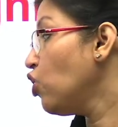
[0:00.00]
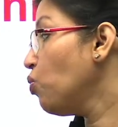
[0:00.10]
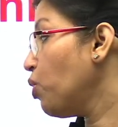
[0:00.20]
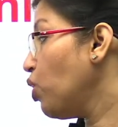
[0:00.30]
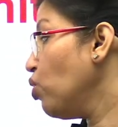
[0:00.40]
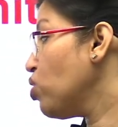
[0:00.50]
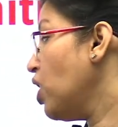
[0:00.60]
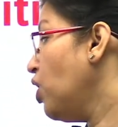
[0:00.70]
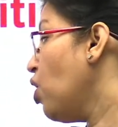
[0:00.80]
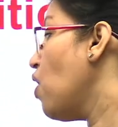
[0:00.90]
to produce
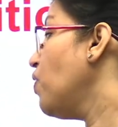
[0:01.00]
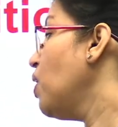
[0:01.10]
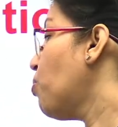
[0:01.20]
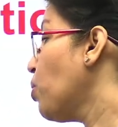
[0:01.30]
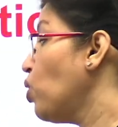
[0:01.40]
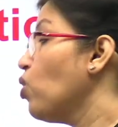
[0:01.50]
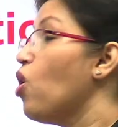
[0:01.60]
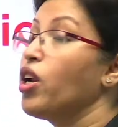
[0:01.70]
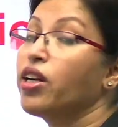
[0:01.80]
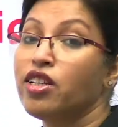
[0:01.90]
a novel
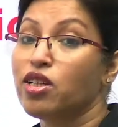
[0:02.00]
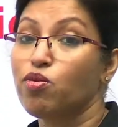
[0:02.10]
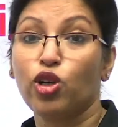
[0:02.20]
proto-organism.